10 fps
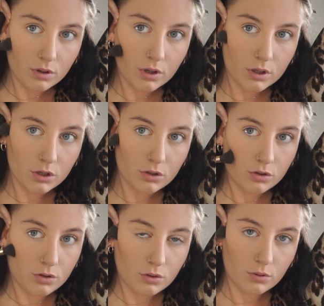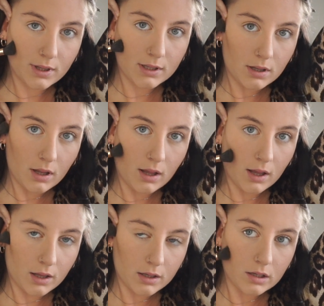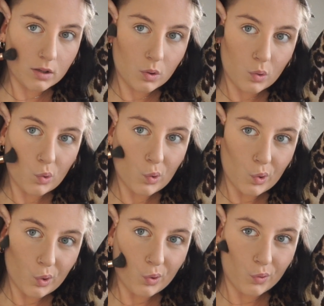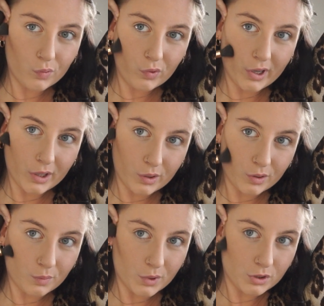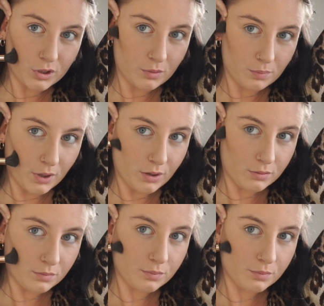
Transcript: I just do this line right under my cheekbone,